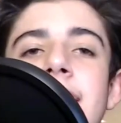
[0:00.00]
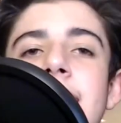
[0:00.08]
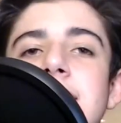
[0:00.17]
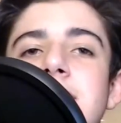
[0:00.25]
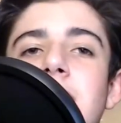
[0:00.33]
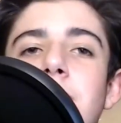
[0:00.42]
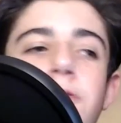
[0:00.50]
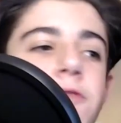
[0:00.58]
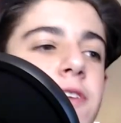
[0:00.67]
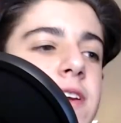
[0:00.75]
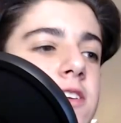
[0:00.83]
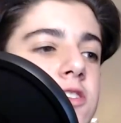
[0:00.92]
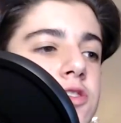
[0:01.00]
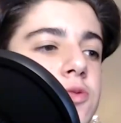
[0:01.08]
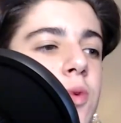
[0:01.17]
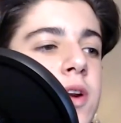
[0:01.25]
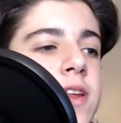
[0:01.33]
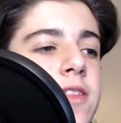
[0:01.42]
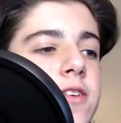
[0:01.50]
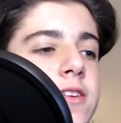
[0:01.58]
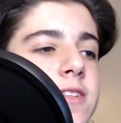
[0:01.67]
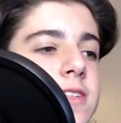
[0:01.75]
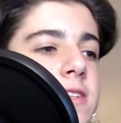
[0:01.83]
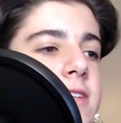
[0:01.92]
in double figures, one of the
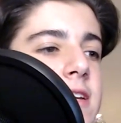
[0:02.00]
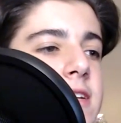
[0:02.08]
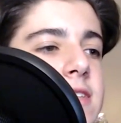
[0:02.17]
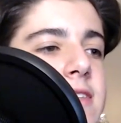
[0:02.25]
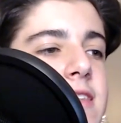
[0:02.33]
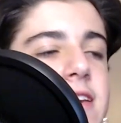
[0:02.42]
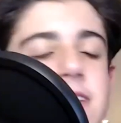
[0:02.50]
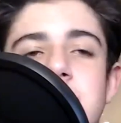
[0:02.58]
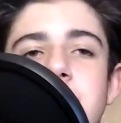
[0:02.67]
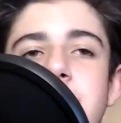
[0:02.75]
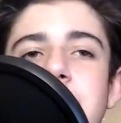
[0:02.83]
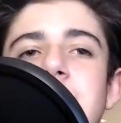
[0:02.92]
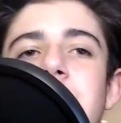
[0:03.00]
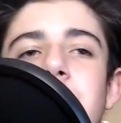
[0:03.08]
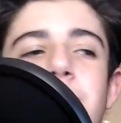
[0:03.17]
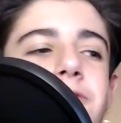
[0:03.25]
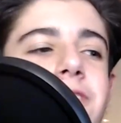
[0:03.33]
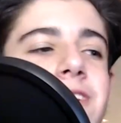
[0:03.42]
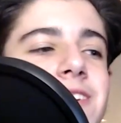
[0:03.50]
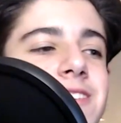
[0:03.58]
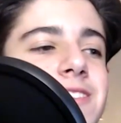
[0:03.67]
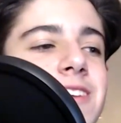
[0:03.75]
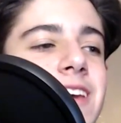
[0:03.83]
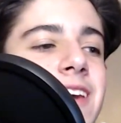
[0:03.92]
6 Knicks to be in double figures.